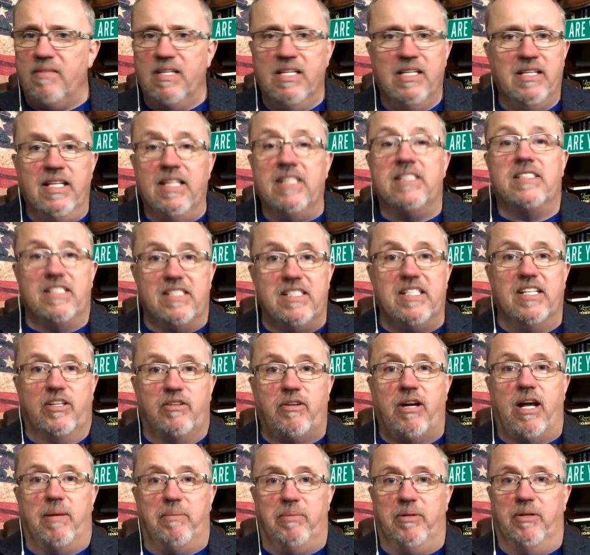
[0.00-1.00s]
This is
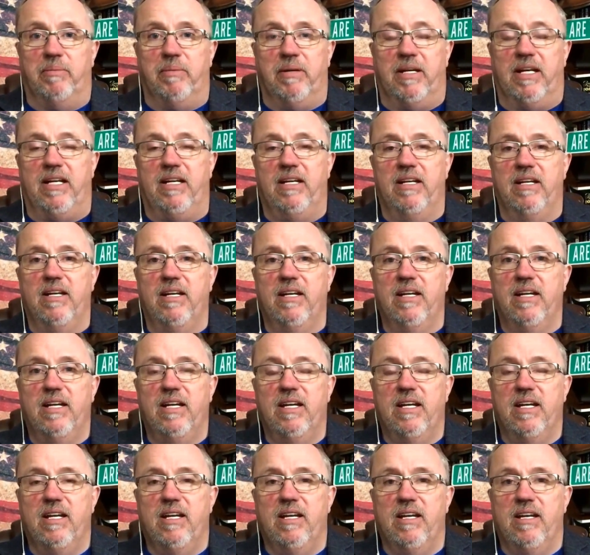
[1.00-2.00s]
incredible to me,
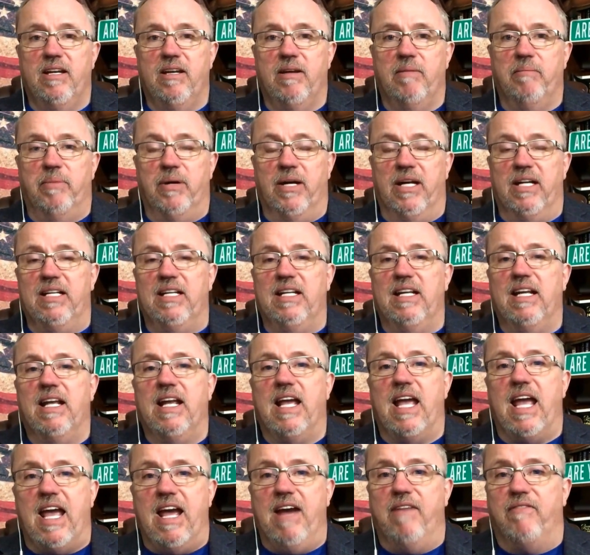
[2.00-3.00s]
but
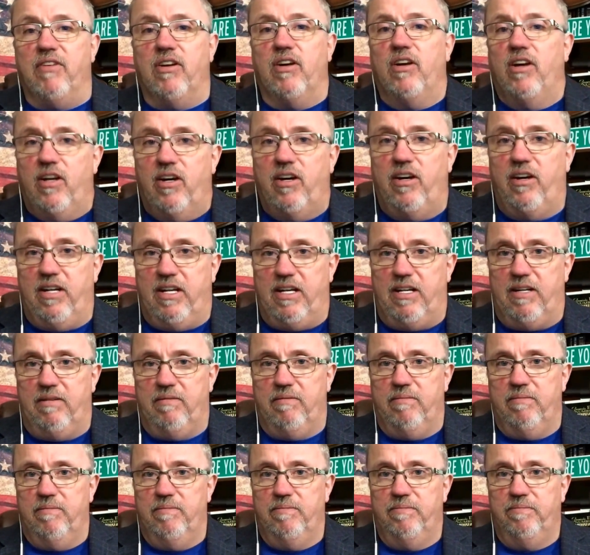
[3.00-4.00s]
ever learning,
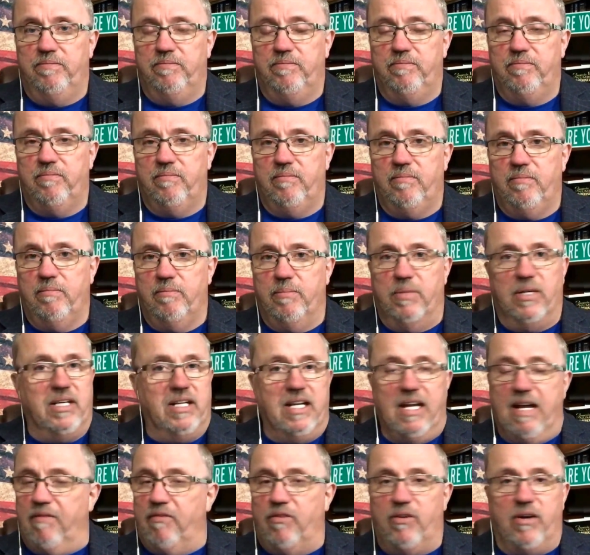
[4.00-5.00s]
but
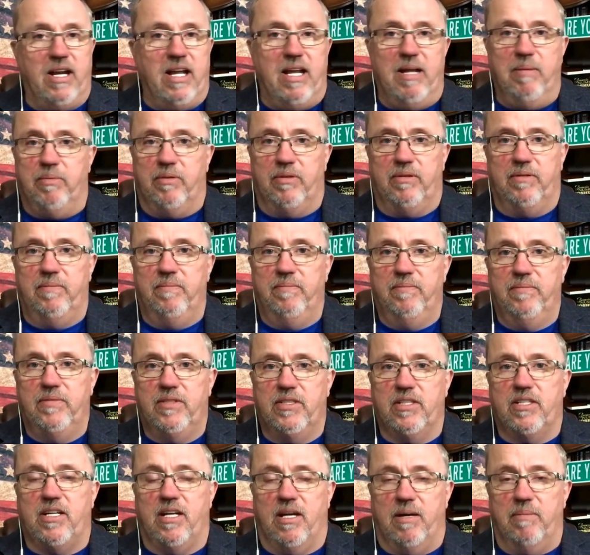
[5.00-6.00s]
never able
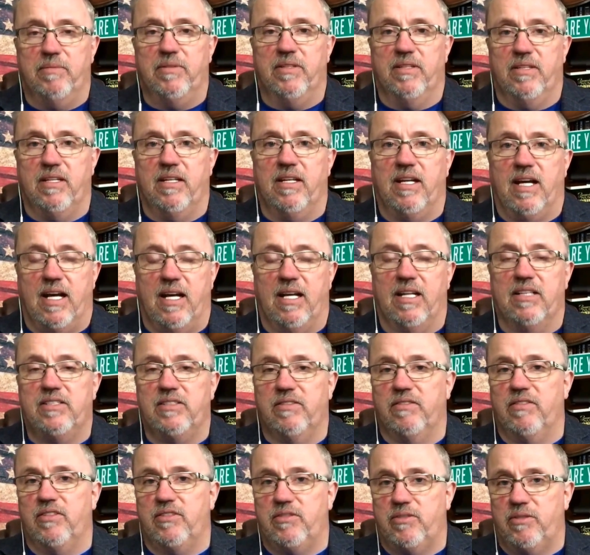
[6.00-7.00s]
to come to the knowledge
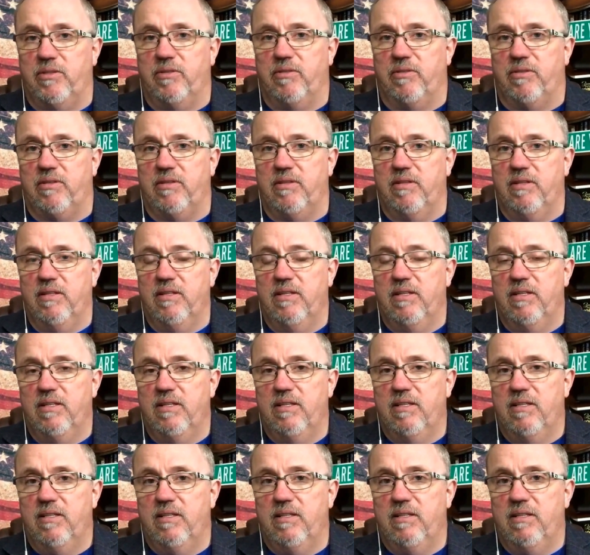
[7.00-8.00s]
of the truth.
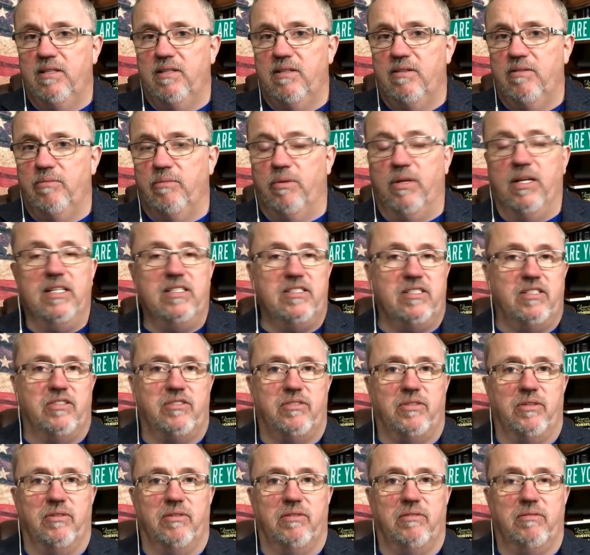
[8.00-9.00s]
What is the
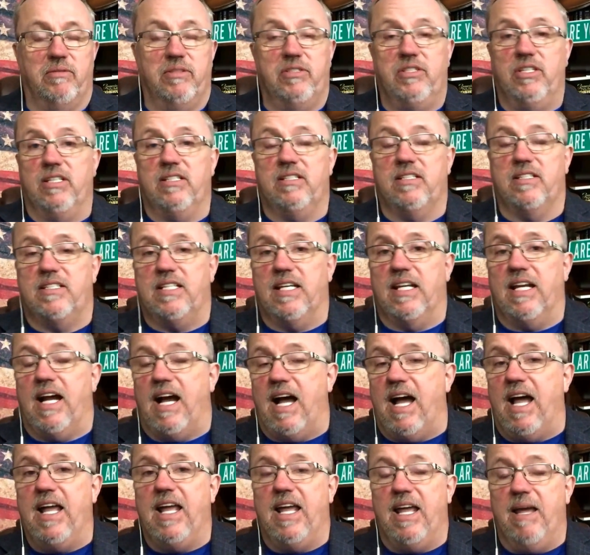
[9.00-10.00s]
truth? Well, Jesus said,
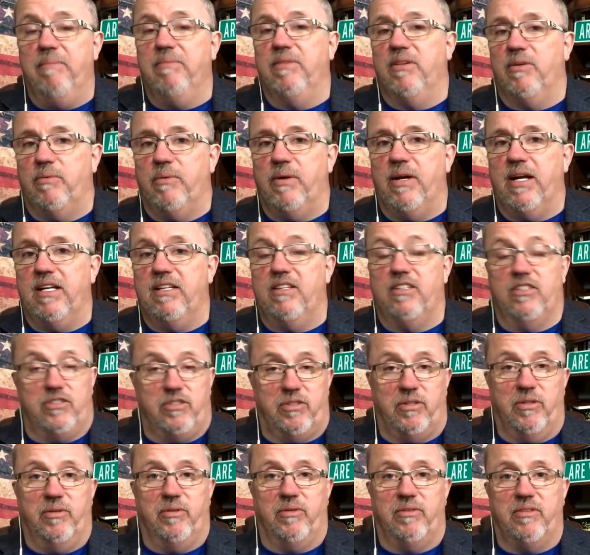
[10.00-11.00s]
I am the way, the
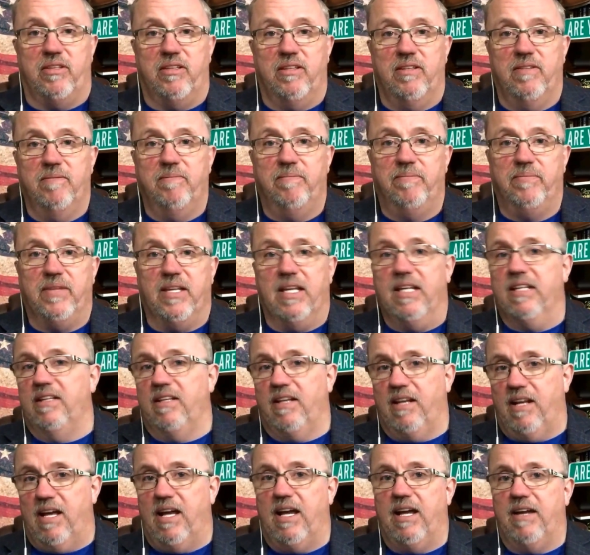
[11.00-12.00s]
truth, and the
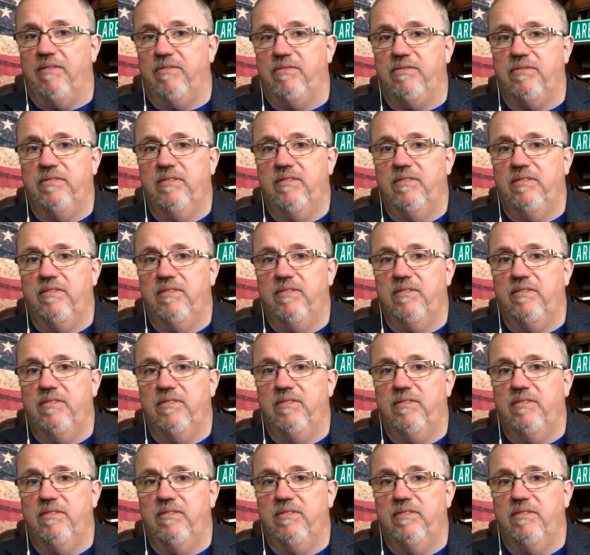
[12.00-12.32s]
life.